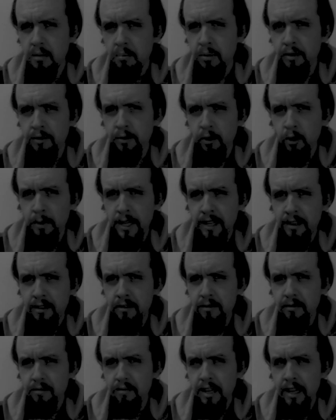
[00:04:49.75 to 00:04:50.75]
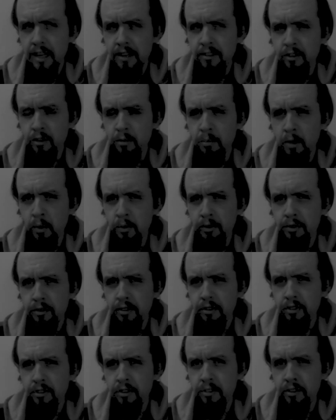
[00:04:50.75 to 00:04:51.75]
performing at your
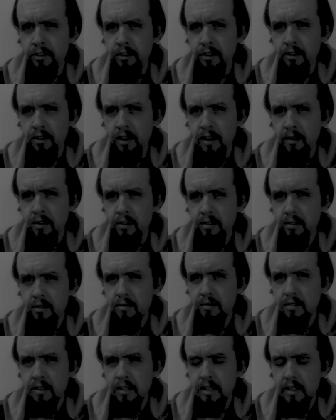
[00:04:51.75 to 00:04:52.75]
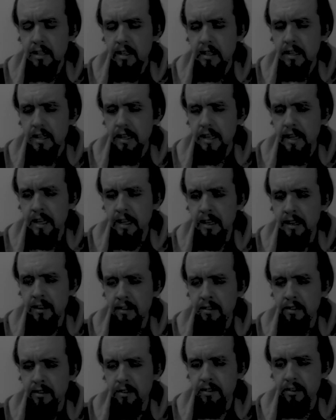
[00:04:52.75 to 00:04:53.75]
most sincere level
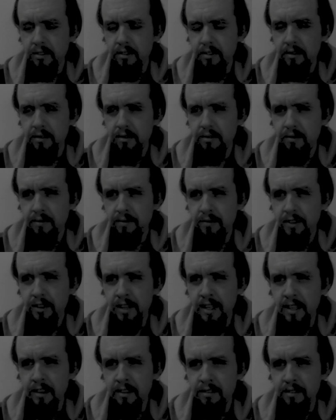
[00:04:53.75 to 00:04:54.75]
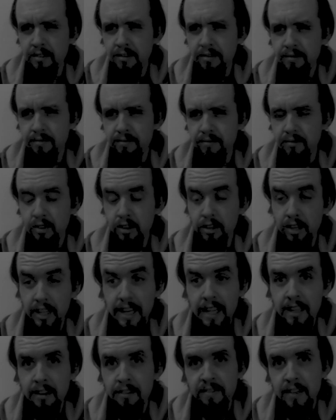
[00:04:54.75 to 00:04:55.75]
and feeling you're
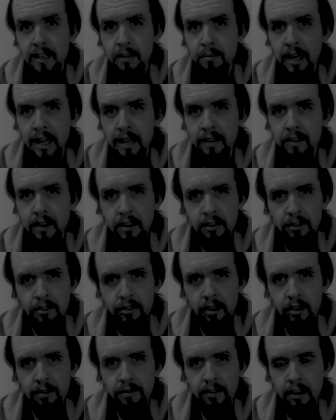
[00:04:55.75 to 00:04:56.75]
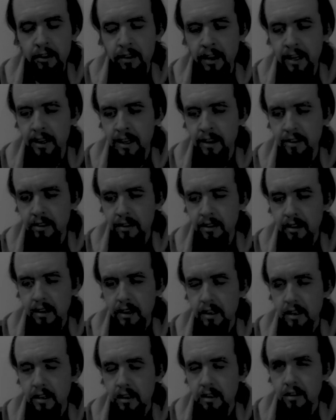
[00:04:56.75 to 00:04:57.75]
getting the feedback that you're self-aggrandizing,
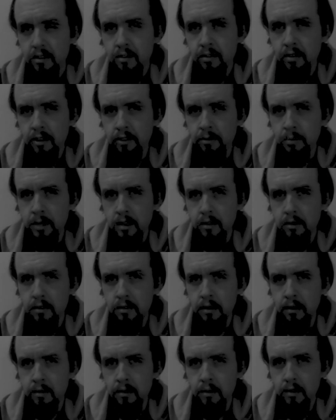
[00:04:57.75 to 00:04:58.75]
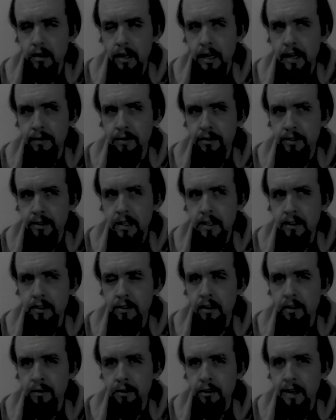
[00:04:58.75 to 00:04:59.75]
trust me, dude. I've
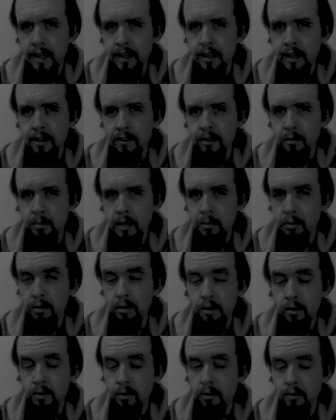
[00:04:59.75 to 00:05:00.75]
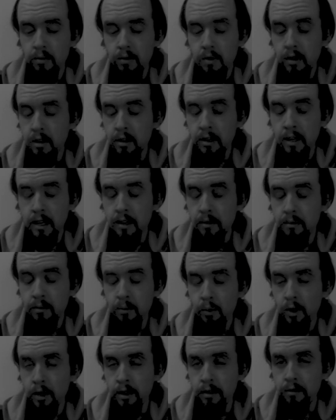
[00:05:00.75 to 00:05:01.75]
seen self-aggrandizing people. You are not
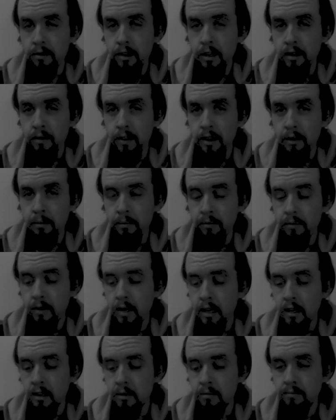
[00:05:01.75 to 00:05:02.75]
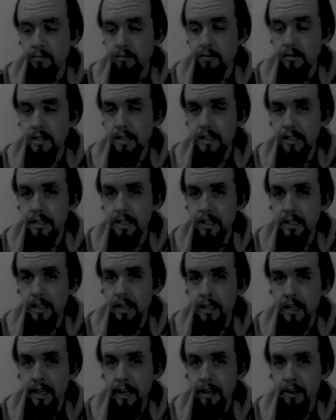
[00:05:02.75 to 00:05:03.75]
one of them. There are